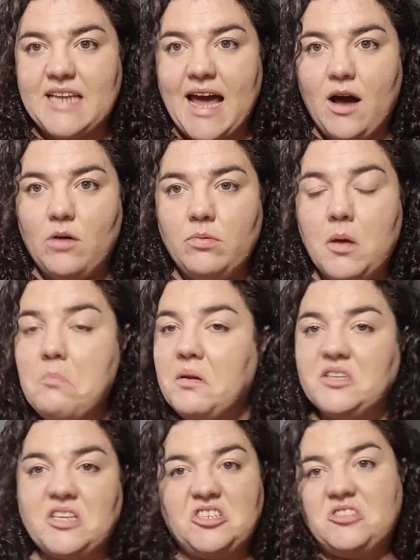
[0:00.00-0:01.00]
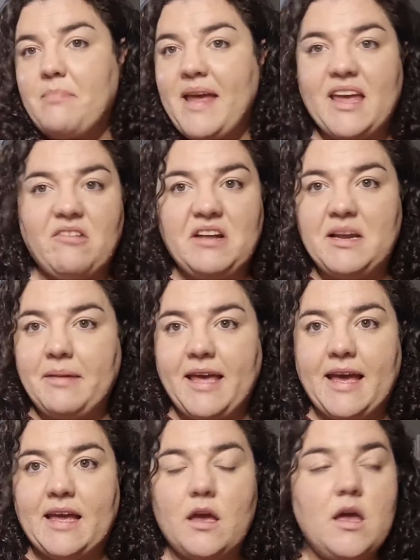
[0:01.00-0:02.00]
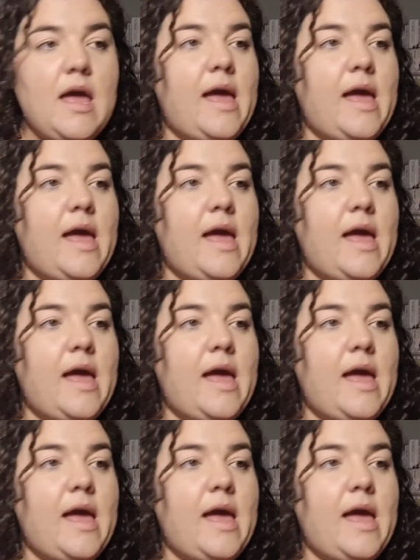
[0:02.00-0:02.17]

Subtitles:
now because I just make it really big.